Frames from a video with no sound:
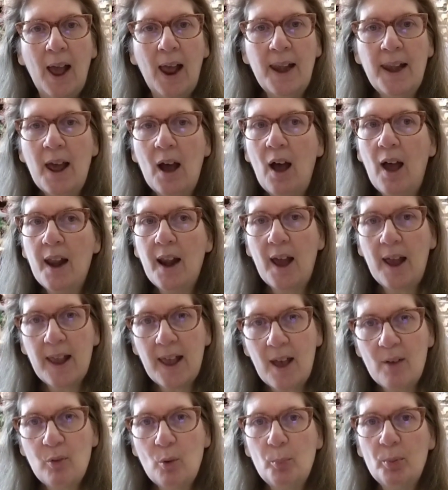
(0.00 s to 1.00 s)
Now, and I
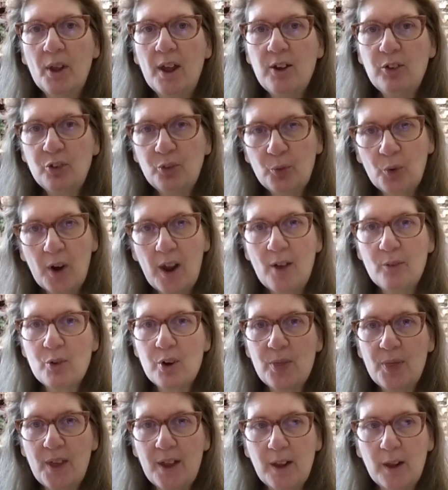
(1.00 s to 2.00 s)
have a place for
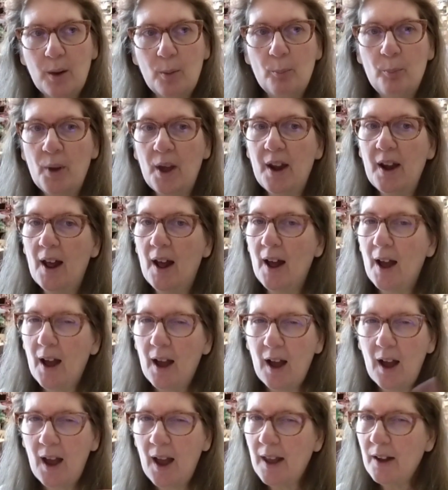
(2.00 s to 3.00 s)
everything, but
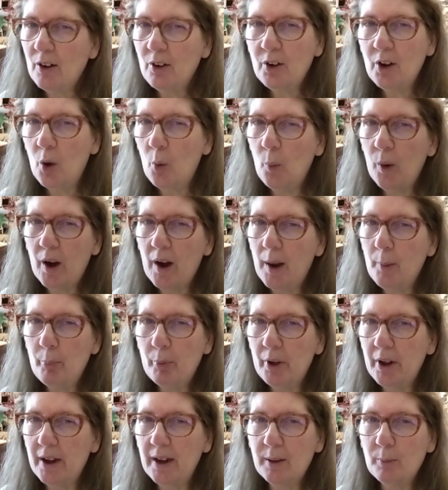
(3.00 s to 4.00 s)
I don't know where I
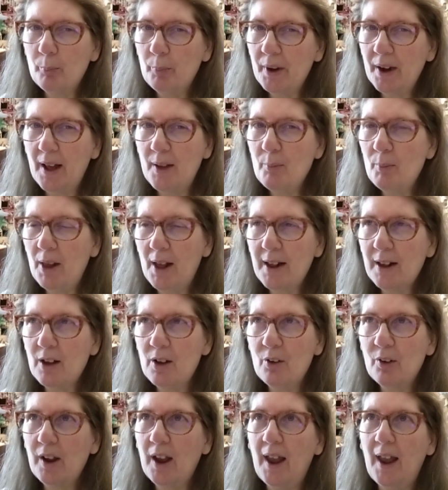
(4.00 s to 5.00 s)
put it. But I'm like,
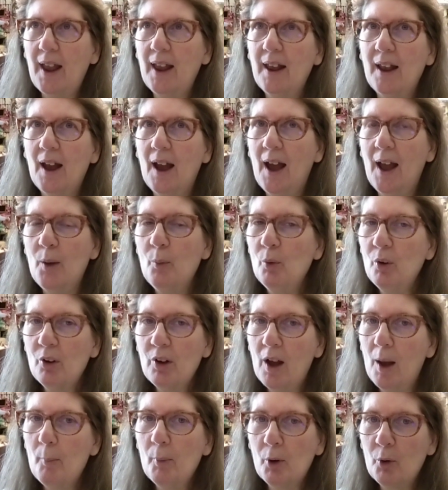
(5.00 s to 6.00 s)
okay, I will
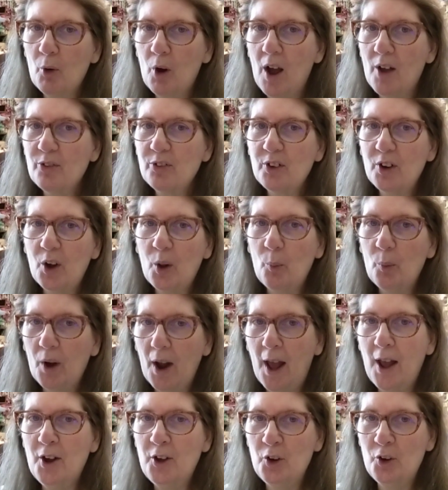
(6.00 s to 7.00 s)
come across it, and when
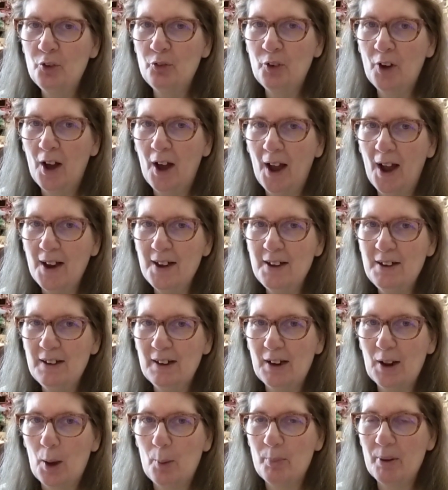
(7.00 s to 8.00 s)
I do find
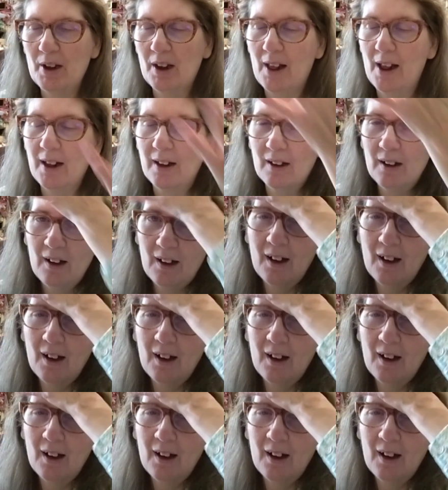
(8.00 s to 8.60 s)
it, I'll be like,